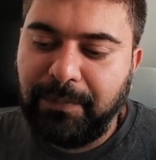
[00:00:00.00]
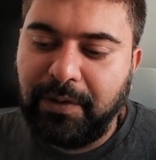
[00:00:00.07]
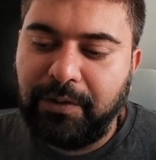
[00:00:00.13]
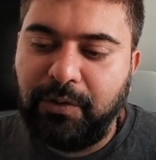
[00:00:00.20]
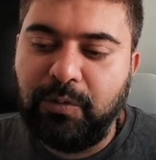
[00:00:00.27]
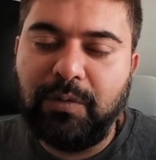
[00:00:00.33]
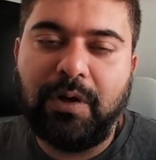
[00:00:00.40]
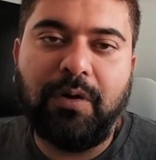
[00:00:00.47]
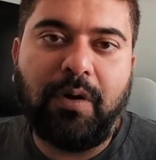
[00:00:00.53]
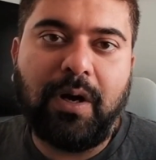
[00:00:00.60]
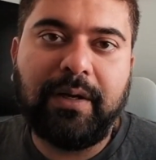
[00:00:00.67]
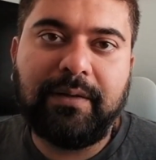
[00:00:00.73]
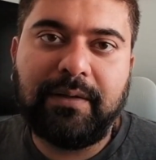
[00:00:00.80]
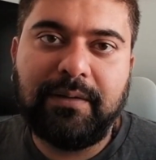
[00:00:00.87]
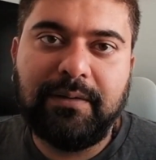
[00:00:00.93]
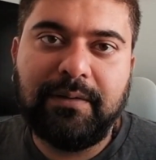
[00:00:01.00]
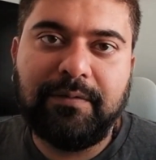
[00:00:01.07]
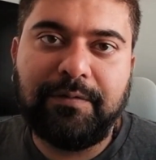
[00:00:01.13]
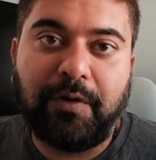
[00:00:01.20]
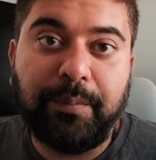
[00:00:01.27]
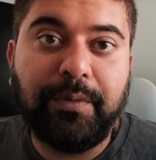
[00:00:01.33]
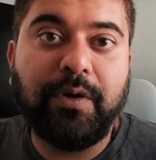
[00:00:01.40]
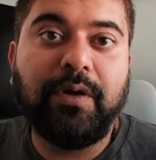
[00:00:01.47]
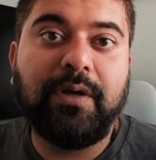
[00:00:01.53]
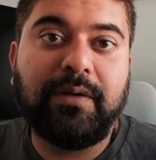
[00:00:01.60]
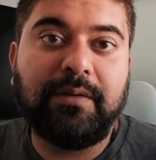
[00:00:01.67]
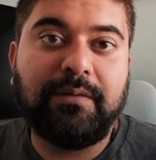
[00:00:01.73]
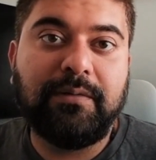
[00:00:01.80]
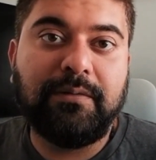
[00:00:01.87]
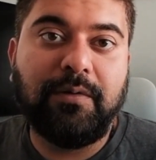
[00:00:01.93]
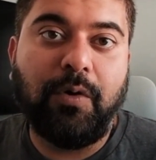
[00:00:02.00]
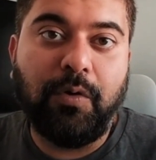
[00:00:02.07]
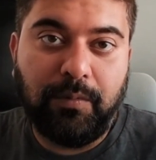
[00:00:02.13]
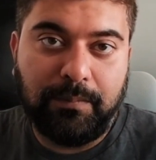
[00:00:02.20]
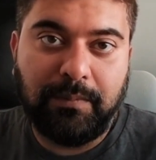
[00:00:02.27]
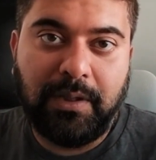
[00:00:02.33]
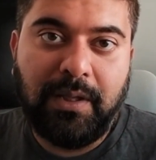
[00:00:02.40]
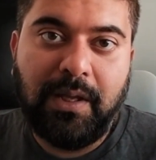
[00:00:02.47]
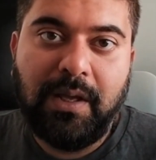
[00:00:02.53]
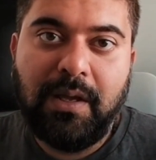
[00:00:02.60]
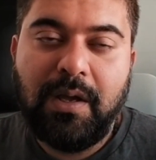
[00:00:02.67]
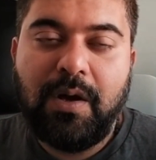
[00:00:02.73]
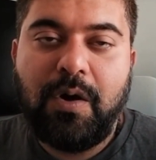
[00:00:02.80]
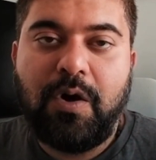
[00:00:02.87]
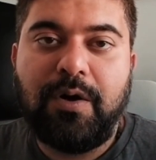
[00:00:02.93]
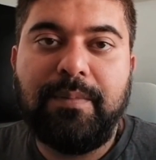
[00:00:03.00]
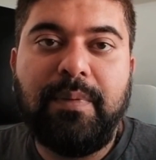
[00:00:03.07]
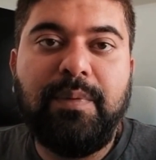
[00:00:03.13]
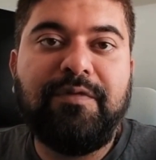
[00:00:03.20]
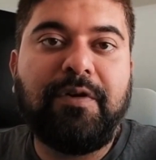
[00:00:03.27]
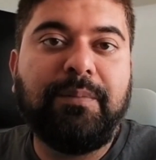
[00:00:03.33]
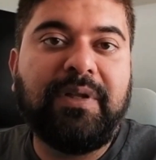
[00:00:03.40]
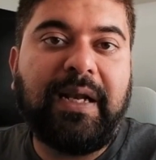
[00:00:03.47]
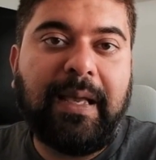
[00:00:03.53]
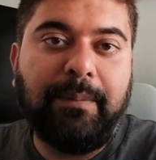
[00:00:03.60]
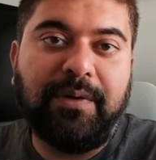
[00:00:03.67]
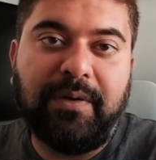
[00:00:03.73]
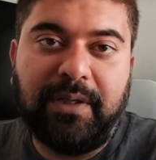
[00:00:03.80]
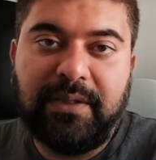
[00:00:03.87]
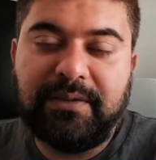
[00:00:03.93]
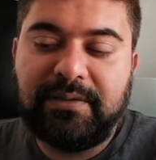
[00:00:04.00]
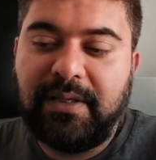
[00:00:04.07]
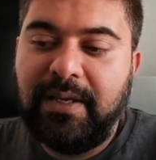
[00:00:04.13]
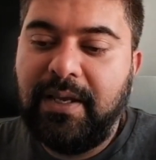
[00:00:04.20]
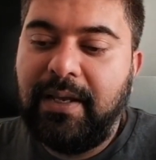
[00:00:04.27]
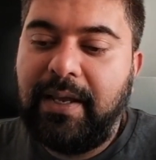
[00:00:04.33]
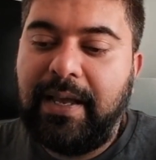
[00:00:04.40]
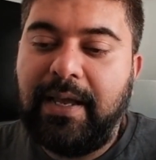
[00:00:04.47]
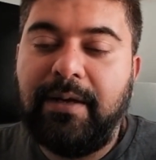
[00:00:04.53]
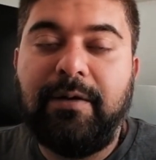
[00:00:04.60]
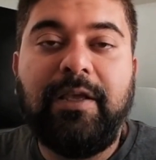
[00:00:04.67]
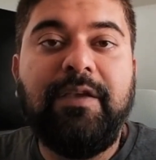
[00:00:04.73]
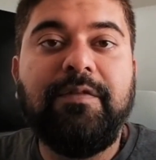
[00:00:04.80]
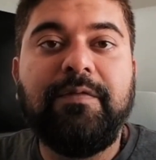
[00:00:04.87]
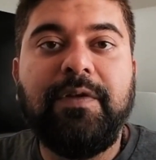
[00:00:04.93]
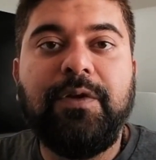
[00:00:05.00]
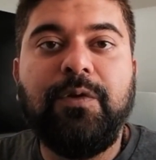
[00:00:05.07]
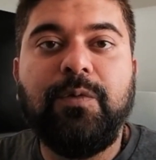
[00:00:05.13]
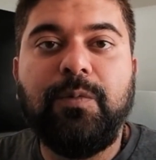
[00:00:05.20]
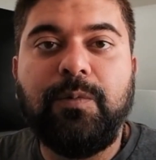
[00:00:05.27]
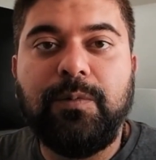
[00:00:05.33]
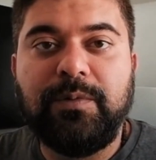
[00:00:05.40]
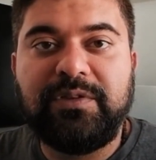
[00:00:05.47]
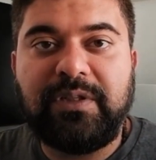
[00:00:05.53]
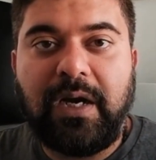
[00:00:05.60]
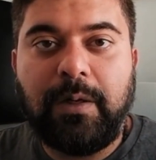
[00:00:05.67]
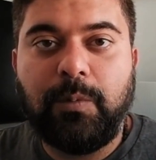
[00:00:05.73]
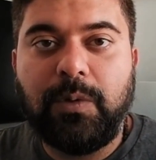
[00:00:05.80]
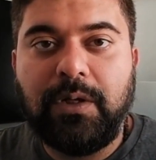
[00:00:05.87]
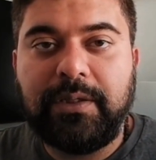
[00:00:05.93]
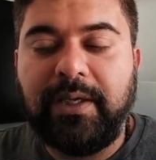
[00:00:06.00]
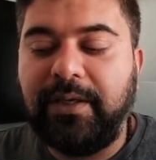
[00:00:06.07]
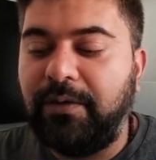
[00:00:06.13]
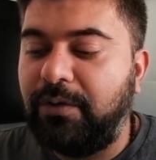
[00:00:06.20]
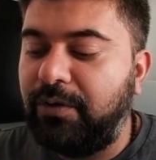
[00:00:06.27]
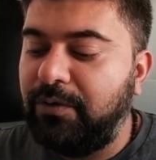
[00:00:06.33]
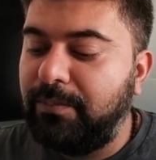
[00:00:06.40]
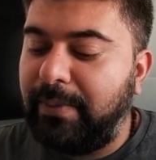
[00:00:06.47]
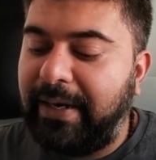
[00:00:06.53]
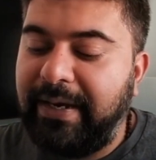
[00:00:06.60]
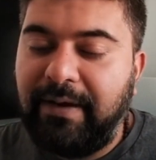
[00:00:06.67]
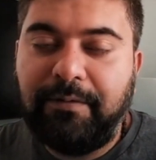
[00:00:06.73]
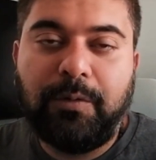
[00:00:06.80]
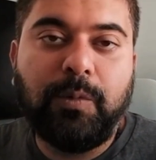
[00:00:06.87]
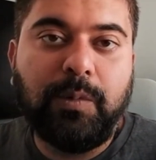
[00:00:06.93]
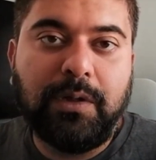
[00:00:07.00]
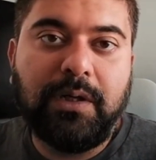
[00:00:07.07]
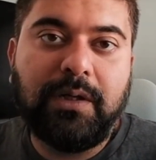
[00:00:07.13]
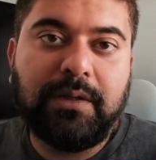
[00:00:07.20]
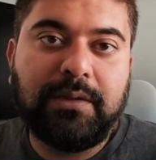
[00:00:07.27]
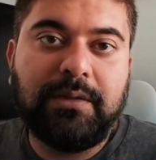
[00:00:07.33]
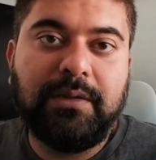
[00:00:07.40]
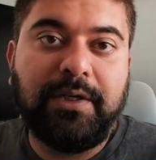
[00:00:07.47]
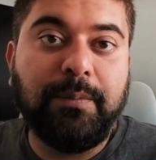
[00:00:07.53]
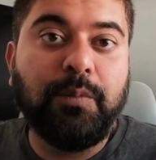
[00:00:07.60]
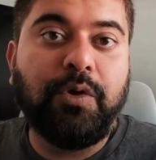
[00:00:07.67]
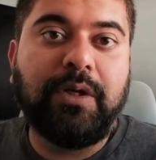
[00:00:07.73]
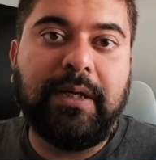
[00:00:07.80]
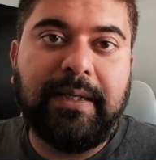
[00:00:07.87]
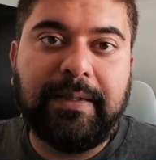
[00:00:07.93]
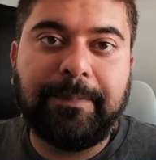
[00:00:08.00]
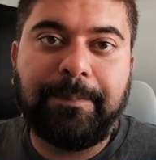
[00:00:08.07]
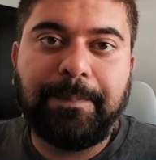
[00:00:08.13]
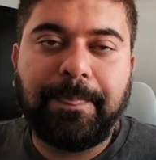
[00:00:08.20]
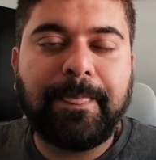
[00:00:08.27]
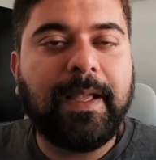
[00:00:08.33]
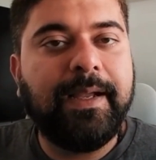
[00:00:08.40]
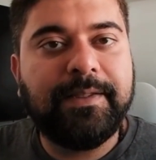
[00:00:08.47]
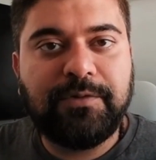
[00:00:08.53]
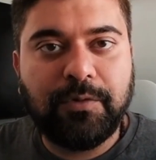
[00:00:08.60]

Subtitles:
do a lot from your home, or maybe from the libraries. And even when you start working, you might have to work remotely. It's